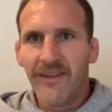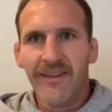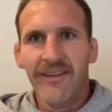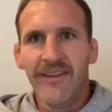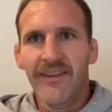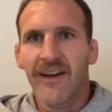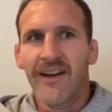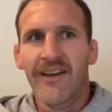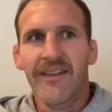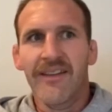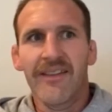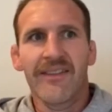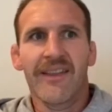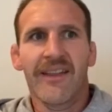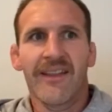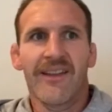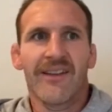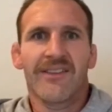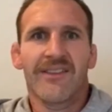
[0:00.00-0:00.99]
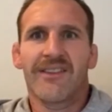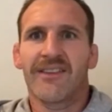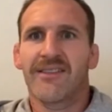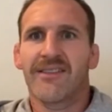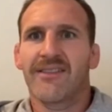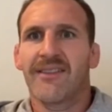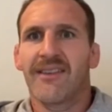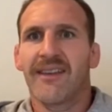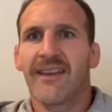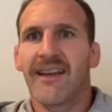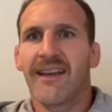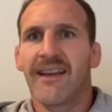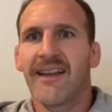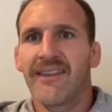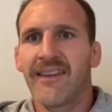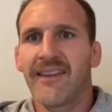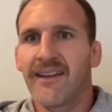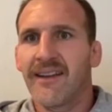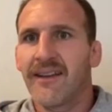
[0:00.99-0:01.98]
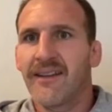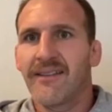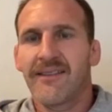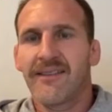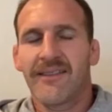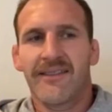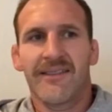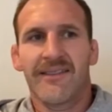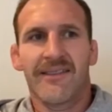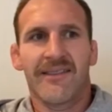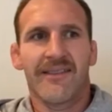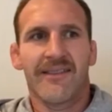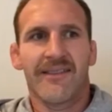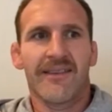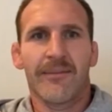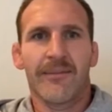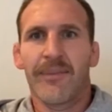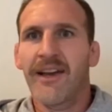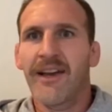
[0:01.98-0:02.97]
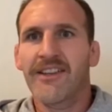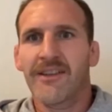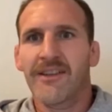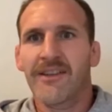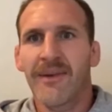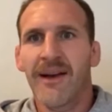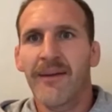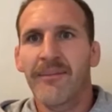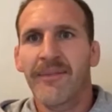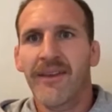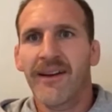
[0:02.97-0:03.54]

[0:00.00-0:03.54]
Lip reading: they're not just out there to bash them up.